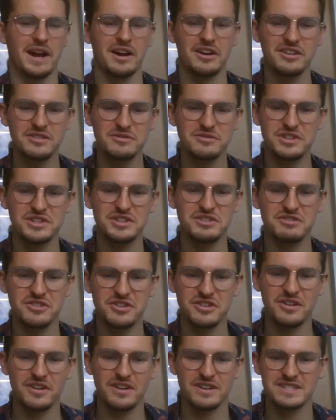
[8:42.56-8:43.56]
prepared when
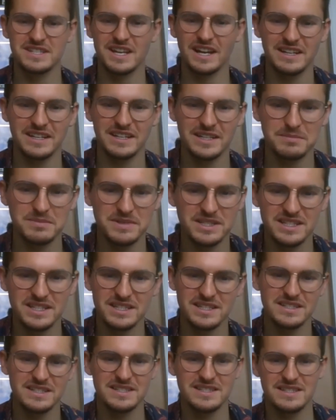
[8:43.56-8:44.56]
you're signing up to
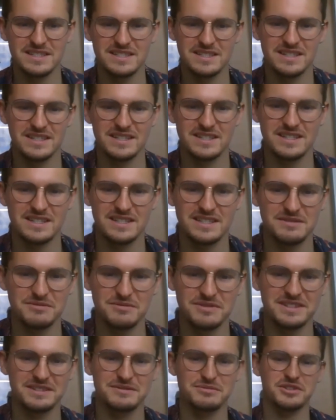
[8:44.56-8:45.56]
these
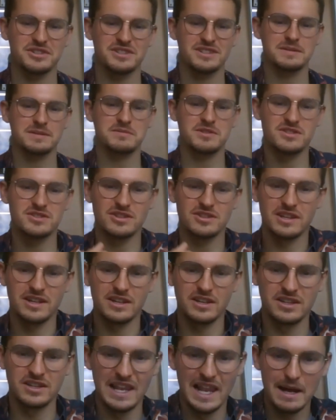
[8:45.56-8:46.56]
work experiences, or
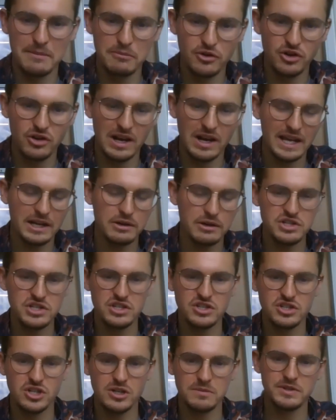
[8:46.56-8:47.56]
the
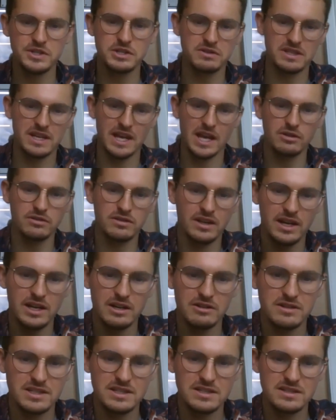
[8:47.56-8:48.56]
language interpreter and the
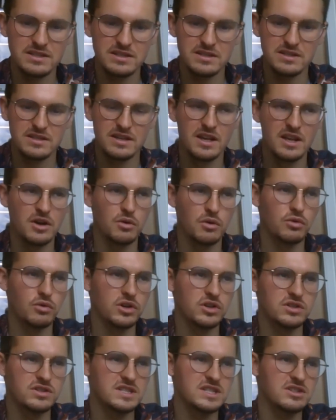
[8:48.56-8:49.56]
healthcare assistant?
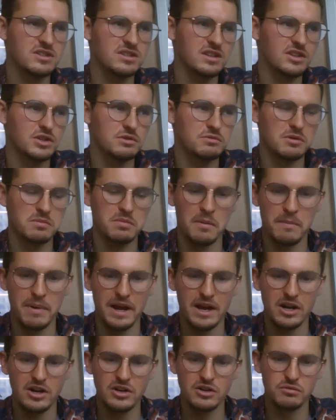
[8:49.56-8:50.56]
Did you think you were
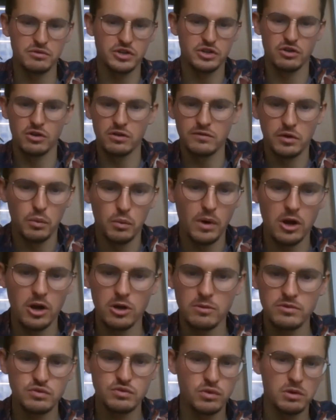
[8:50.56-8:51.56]
prepared, or were you
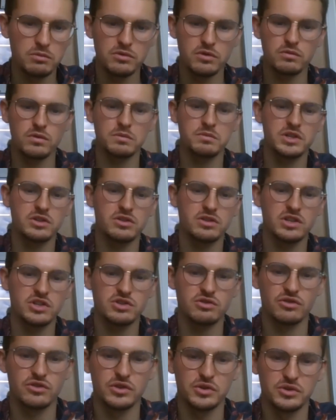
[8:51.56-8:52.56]
overwhelmed? What were your
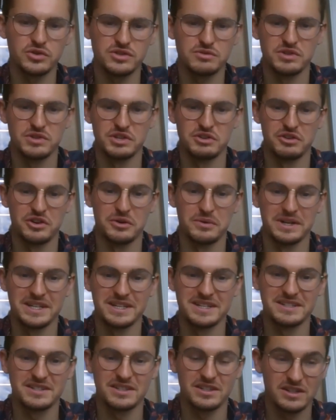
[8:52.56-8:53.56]
initial thoughts when you were
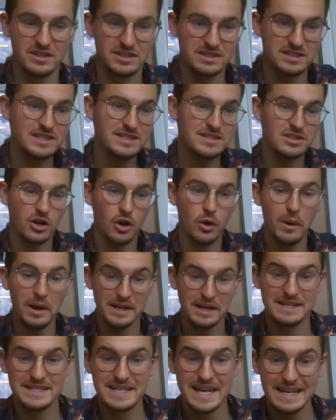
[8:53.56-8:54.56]
going into? Because these are
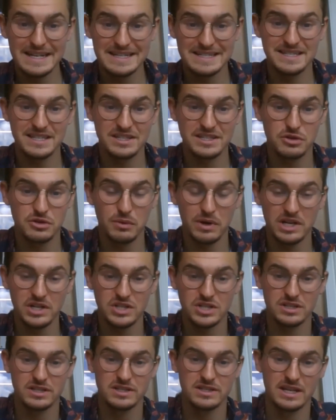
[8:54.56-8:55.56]
quite intense
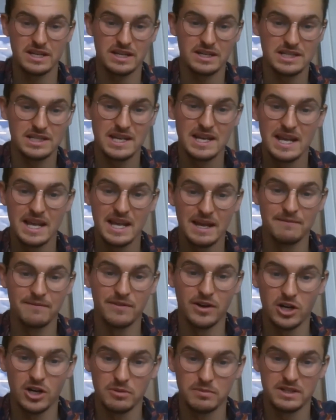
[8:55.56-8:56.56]
situations and
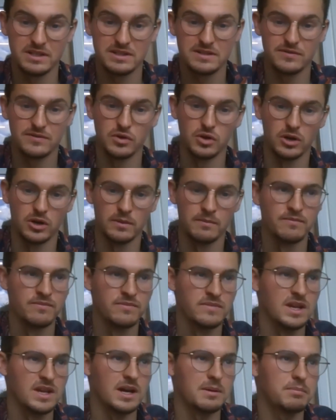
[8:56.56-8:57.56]
environments for
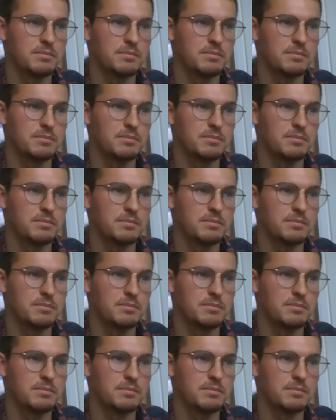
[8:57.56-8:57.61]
